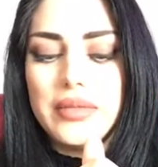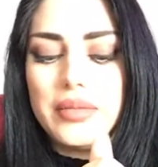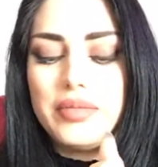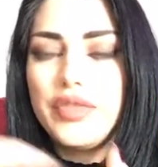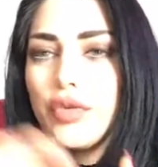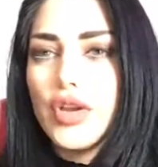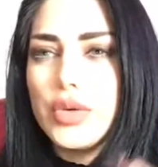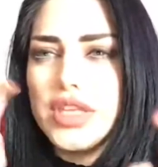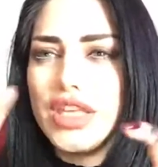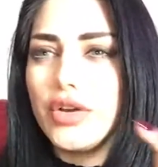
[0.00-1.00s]
before you
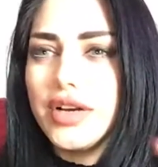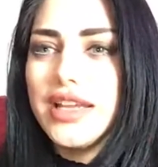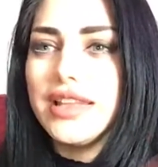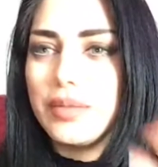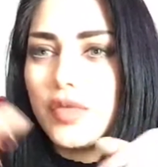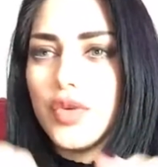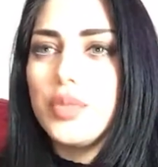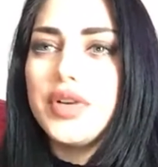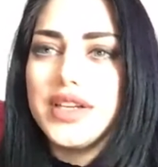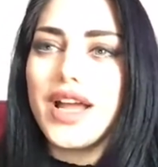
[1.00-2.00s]
cure it, like before you
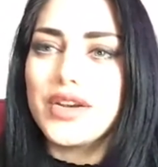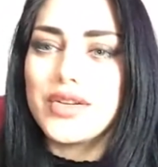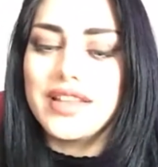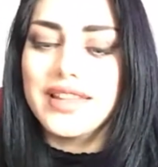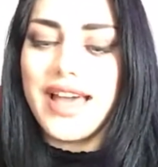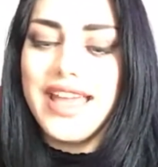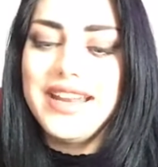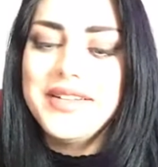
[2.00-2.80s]
put it under the light.